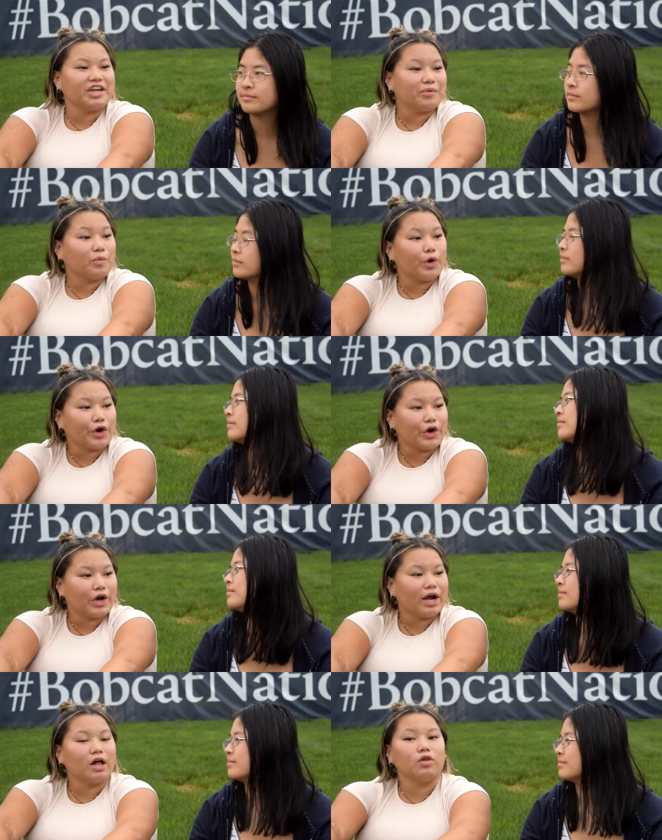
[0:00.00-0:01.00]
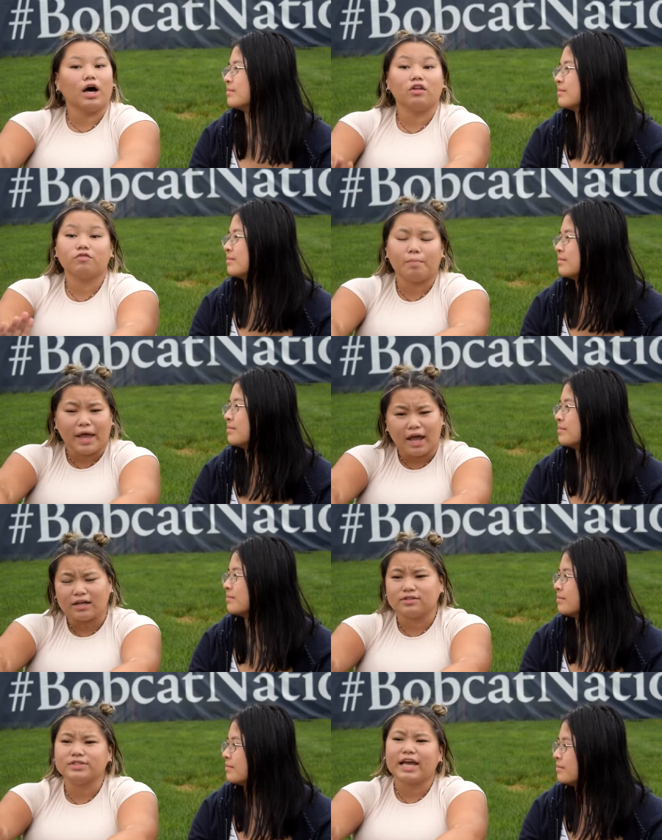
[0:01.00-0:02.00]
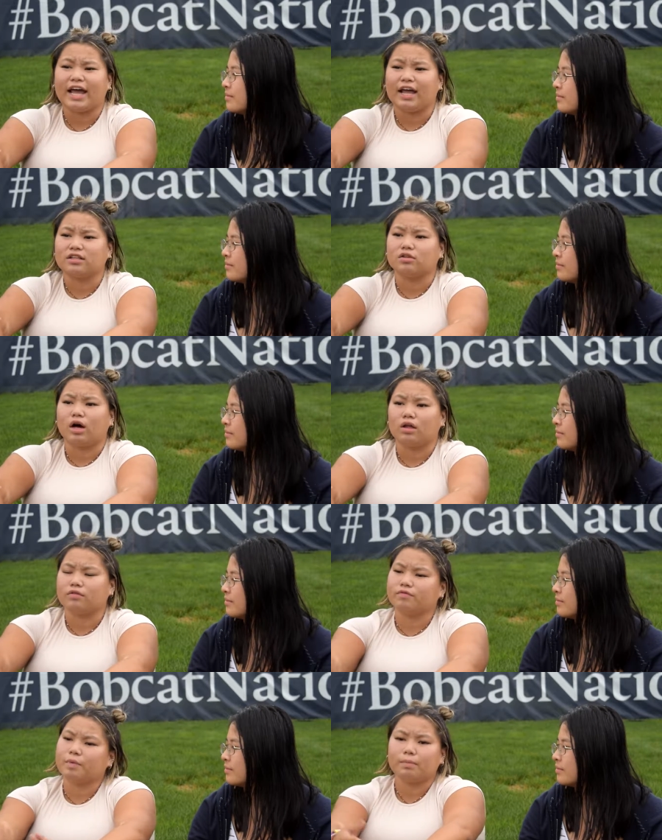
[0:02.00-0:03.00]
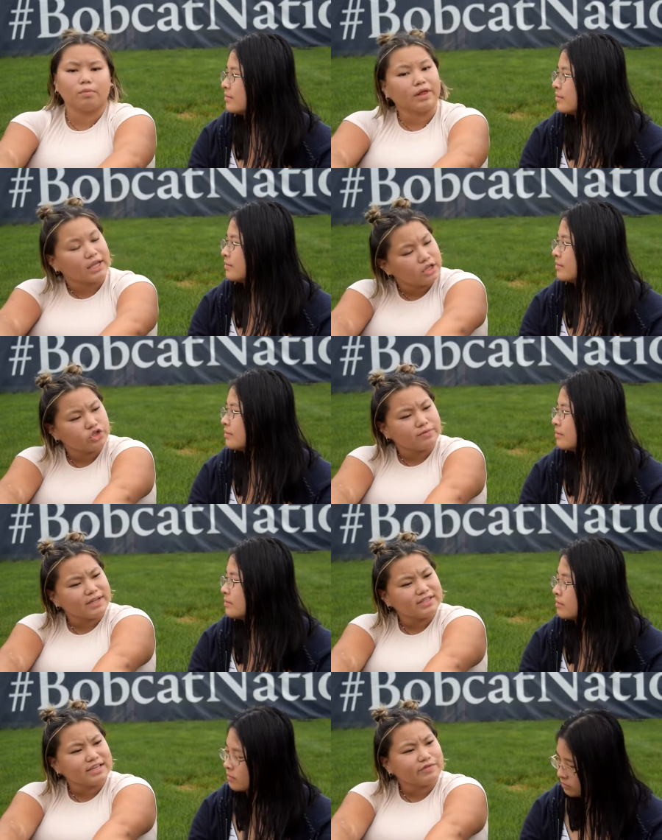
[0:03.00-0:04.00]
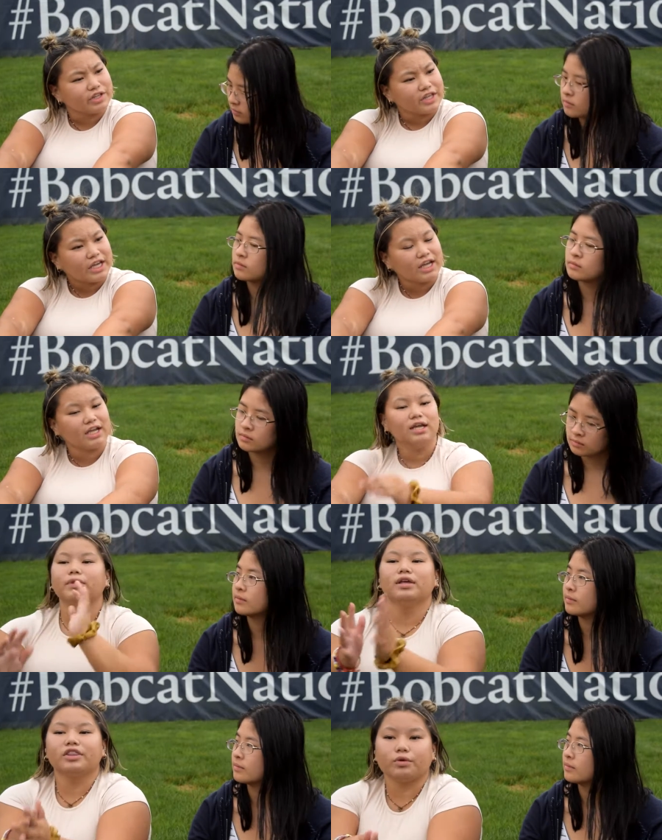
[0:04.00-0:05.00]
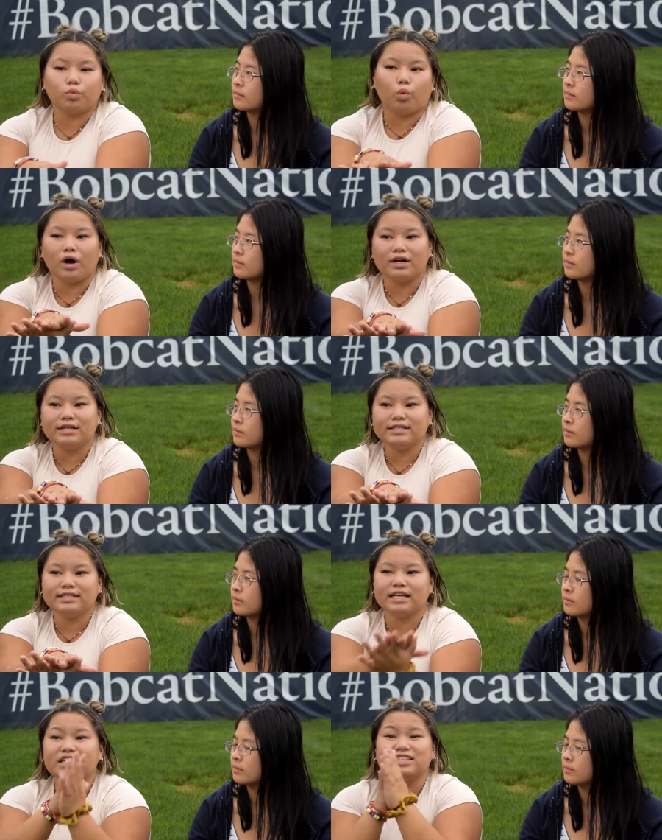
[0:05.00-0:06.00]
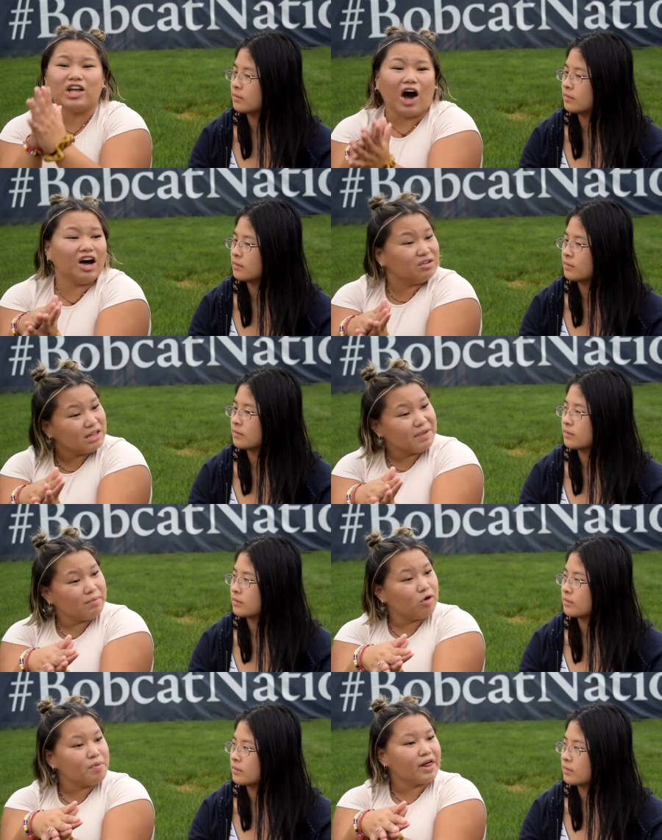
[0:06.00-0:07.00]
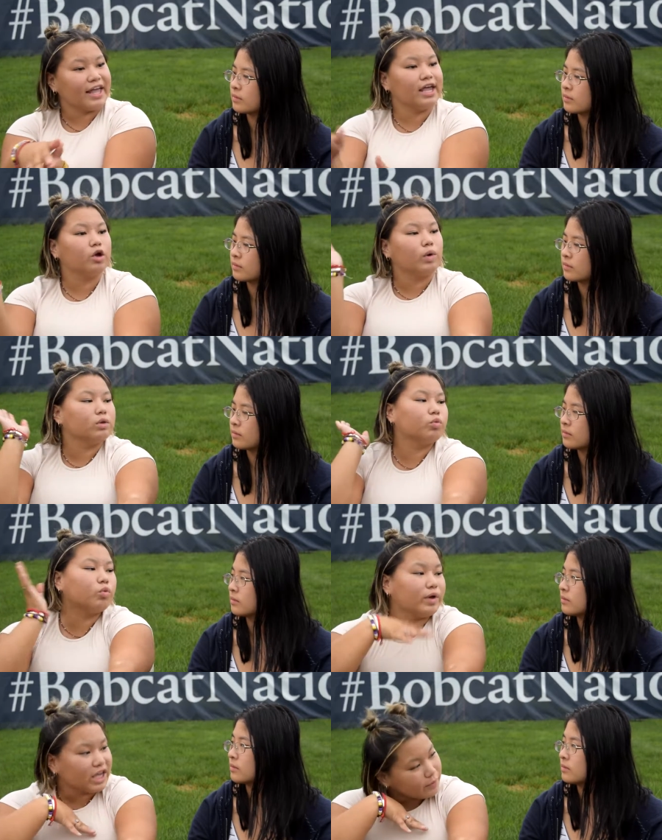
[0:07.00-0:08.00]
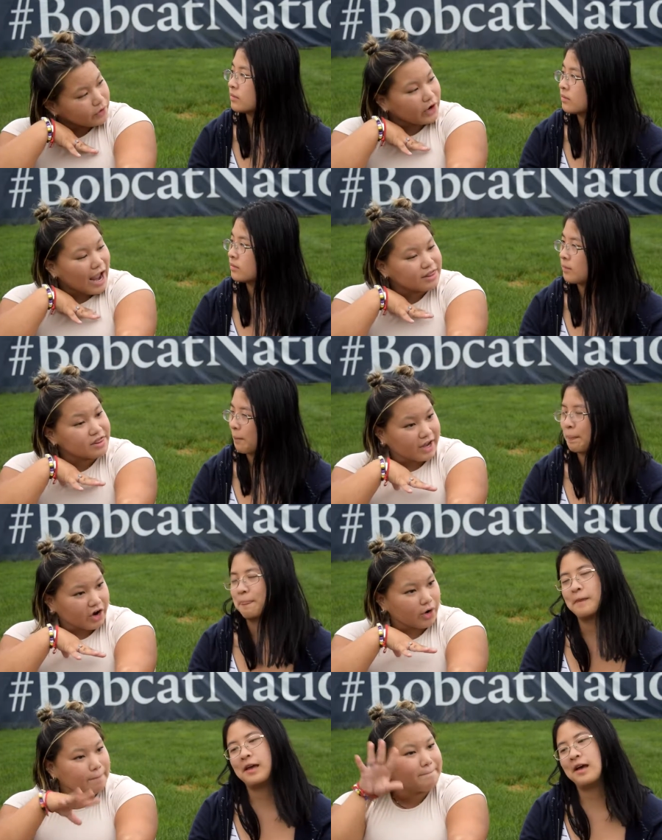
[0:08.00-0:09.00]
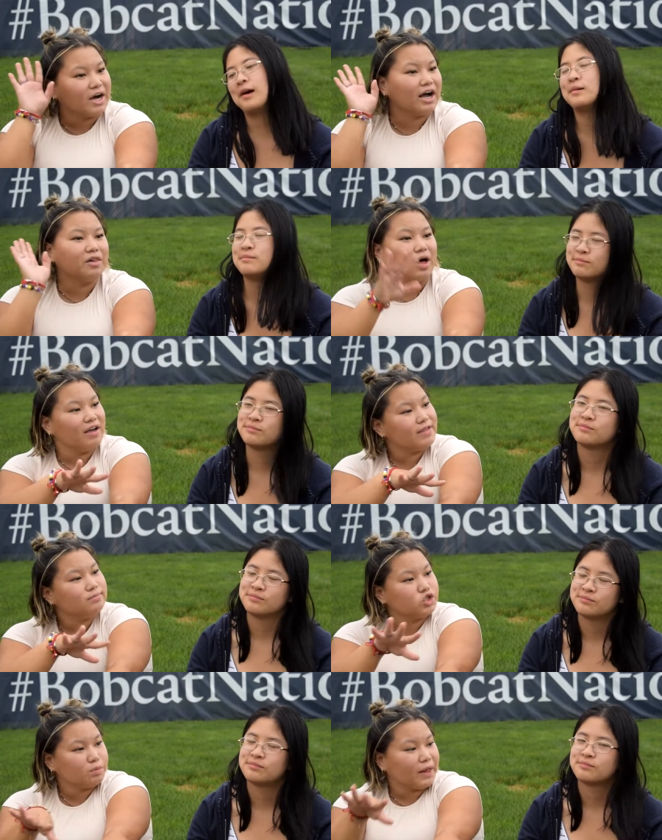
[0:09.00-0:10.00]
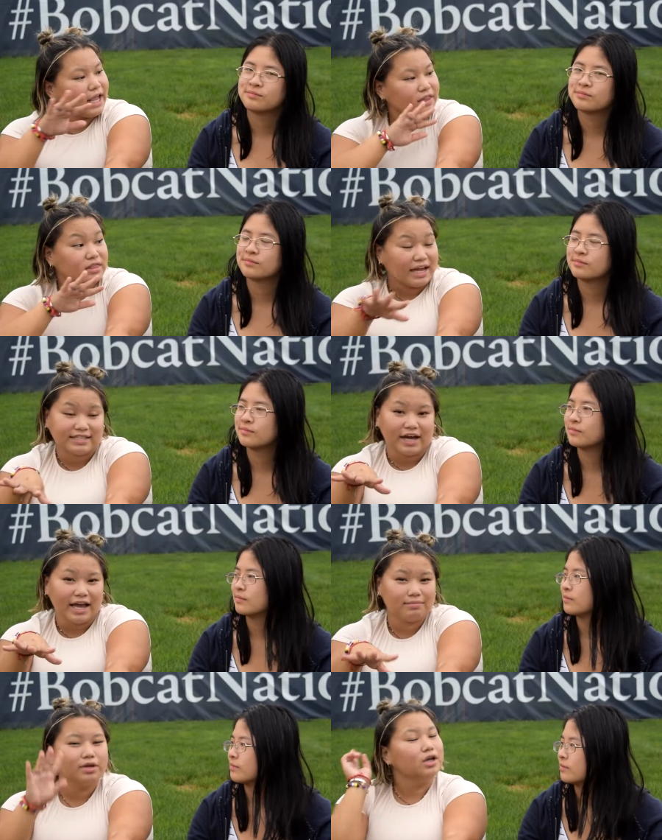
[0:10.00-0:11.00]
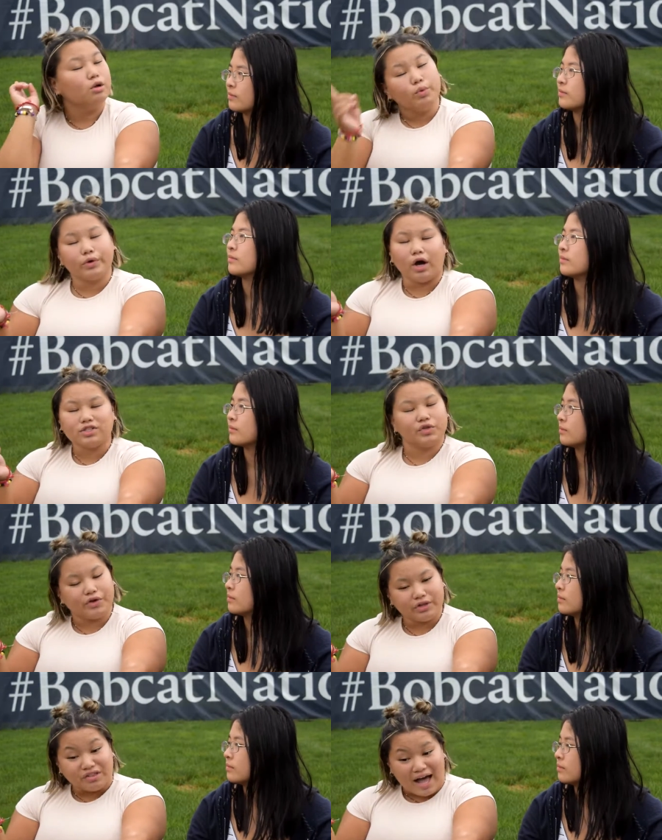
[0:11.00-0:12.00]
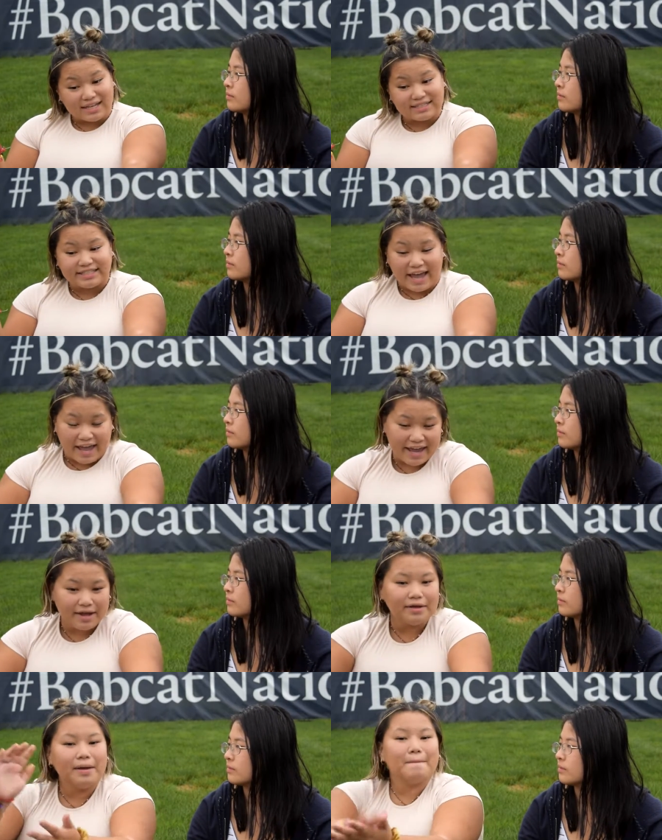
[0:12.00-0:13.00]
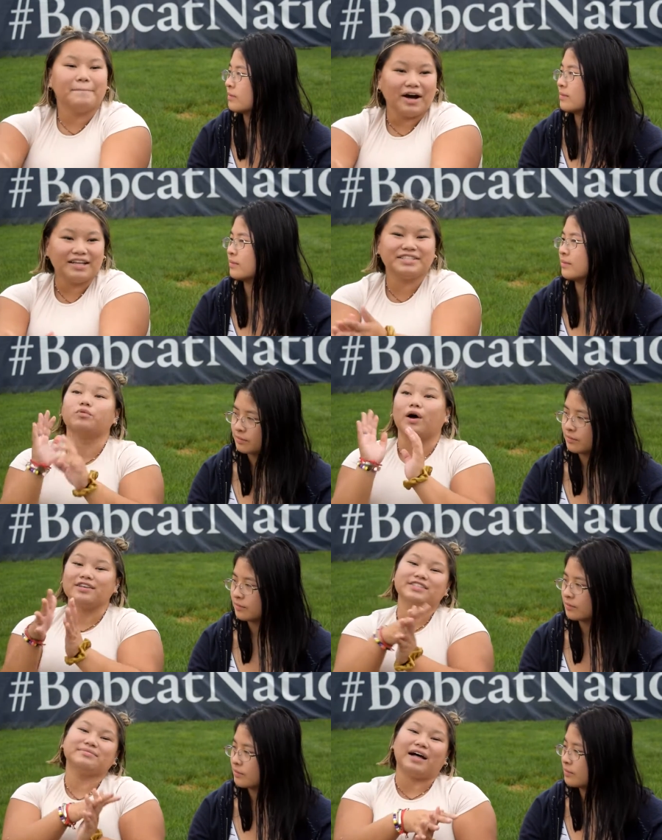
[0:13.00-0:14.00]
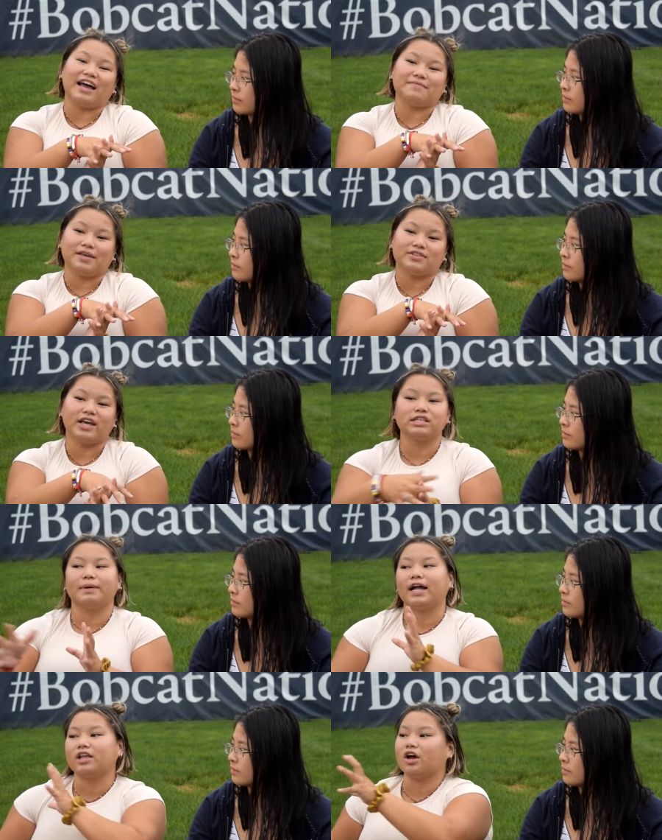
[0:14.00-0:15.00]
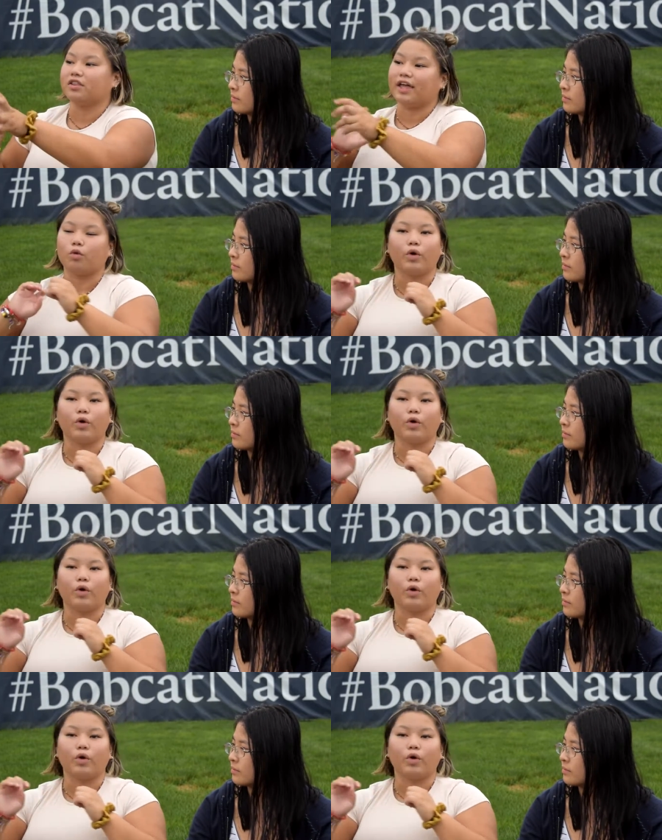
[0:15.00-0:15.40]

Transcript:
Speaker 1: there were a lot of bands and a lot of people playing instruments and everything. There was not a lot of people playing when we were there, but a lot of them do play at the nighttime. We were also there on the last day, but it was some live music depending on like